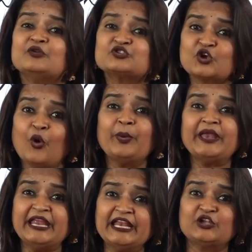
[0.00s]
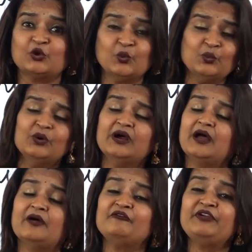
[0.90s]
So, we need to,
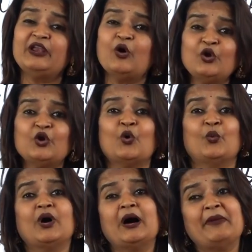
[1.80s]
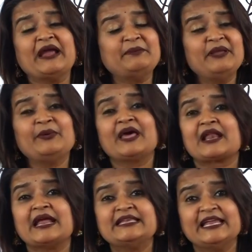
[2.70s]
we do not know, might be we are
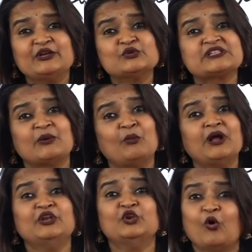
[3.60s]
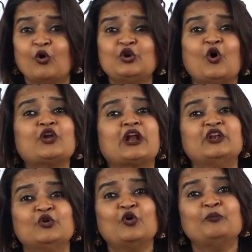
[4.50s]
writing to someone known or
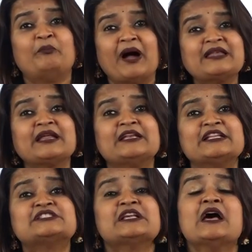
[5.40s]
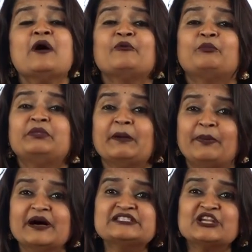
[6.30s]
unknown, but it is the
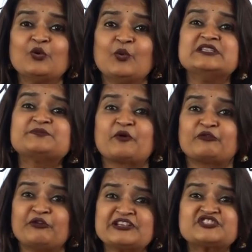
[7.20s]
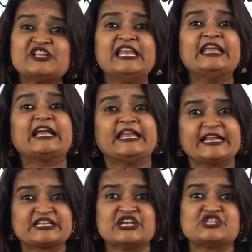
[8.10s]
person who is professionally
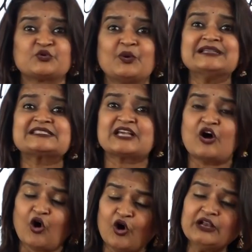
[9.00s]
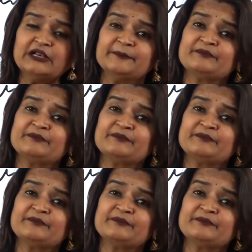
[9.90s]
connected to us or